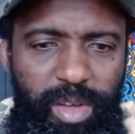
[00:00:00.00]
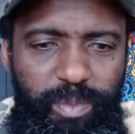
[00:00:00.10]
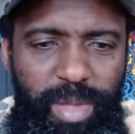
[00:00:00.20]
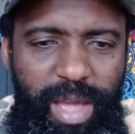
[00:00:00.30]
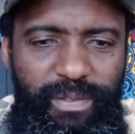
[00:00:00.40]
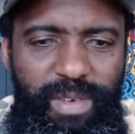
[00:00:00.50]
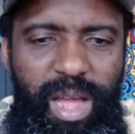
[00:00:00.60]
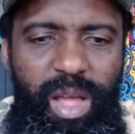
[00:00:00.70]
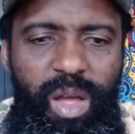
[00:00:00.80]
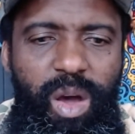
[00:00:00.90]
of
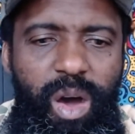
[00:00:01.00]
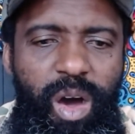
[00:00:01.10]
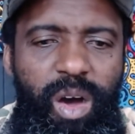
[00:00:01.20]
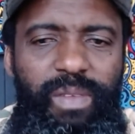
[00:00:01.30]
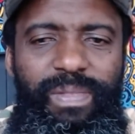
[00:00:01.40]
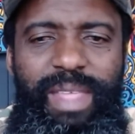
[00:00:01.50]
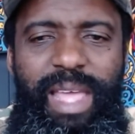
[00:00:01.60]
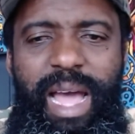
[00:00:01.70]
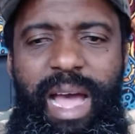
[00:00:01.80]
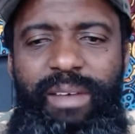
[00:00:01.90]
Biafra or
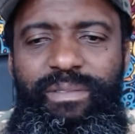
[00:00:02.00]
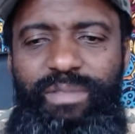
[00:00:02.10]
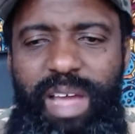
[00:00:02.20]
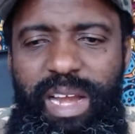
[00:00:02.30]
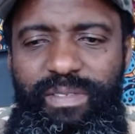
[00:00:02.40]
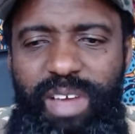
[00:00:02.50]
they are very,